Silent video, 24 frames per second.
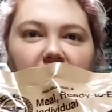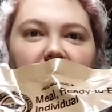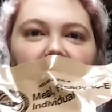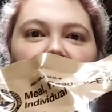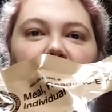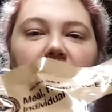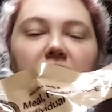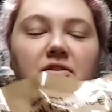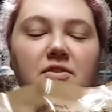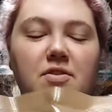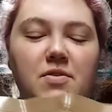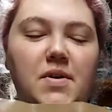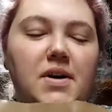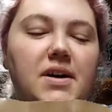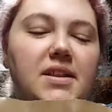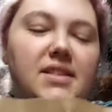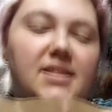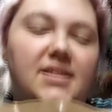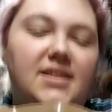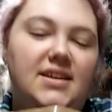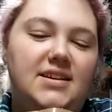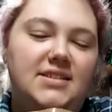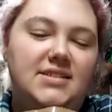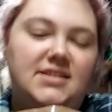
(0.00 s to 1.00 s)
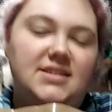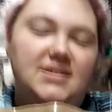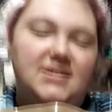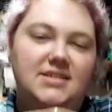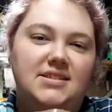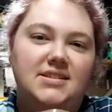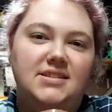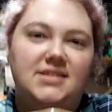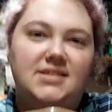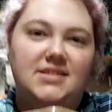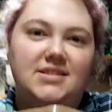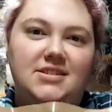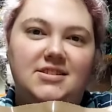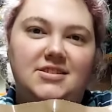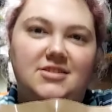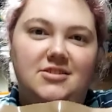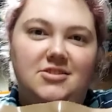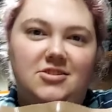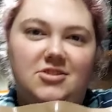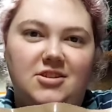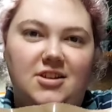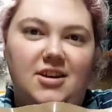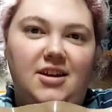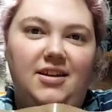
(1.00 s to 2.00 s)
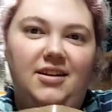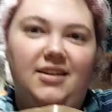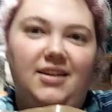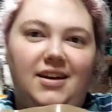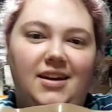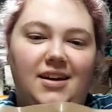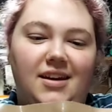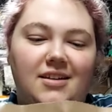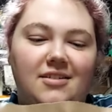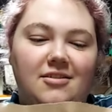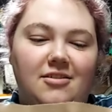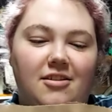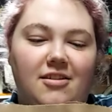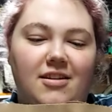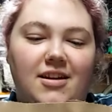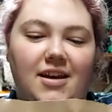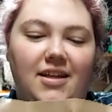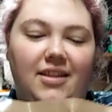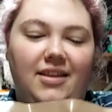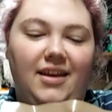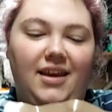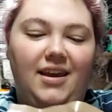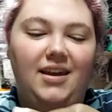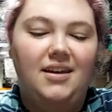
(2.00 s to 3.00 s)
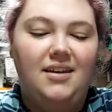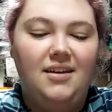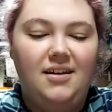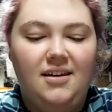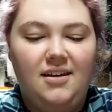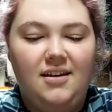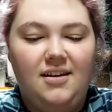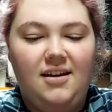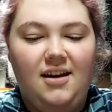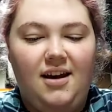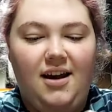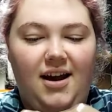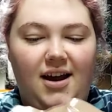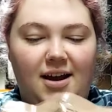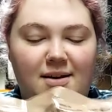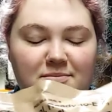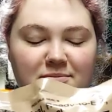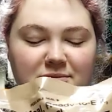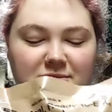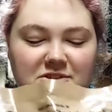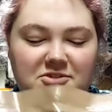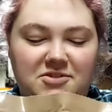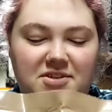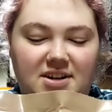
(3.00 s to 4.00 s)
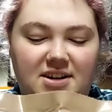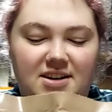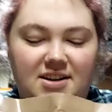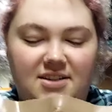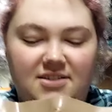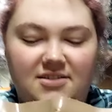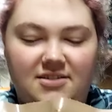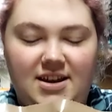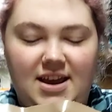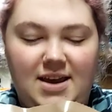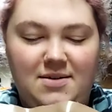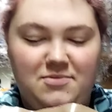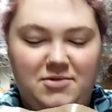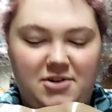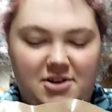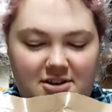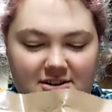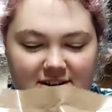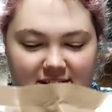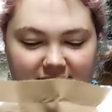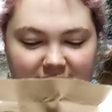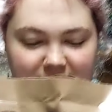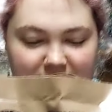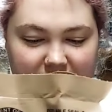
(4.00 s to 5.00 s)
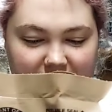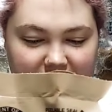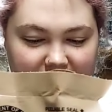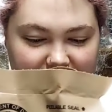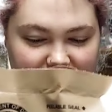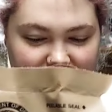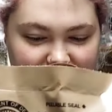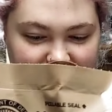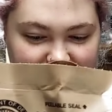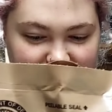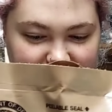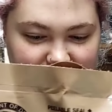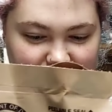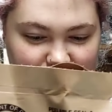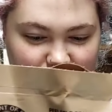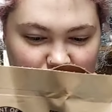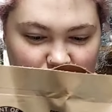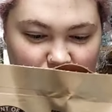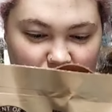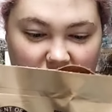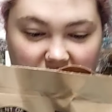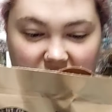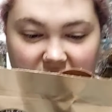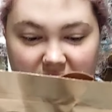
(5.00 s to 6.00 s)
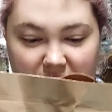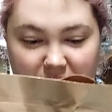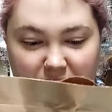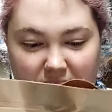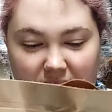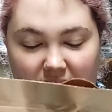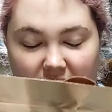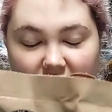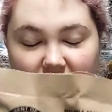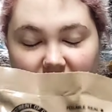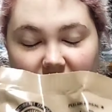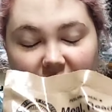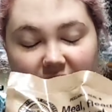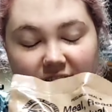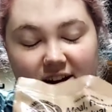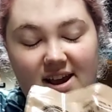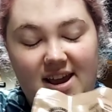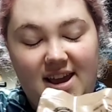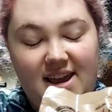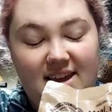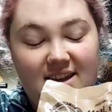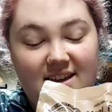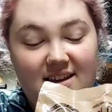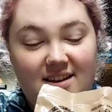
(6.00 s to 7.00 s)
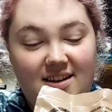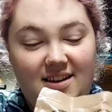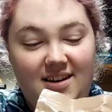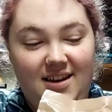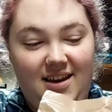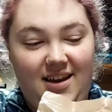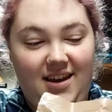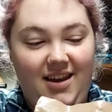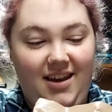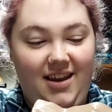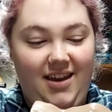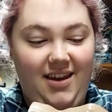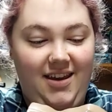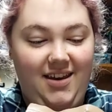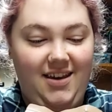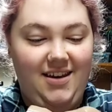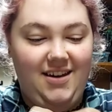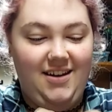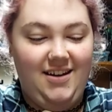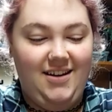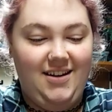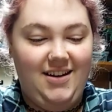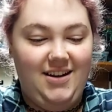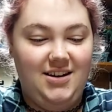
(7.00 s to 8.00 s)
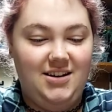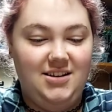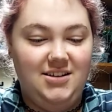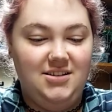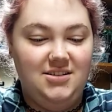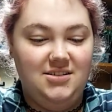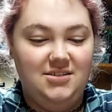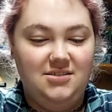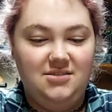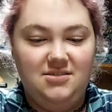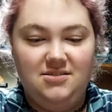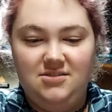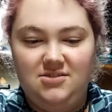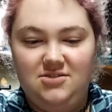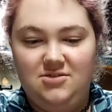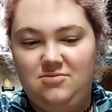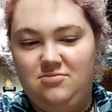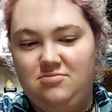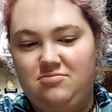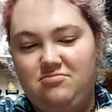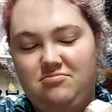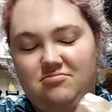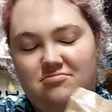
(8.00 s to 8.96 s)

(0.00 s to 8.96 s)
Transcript: hello everyone. This is Jenelle again, or Nellie. I'm doing another MRE because one, I'm hungry, and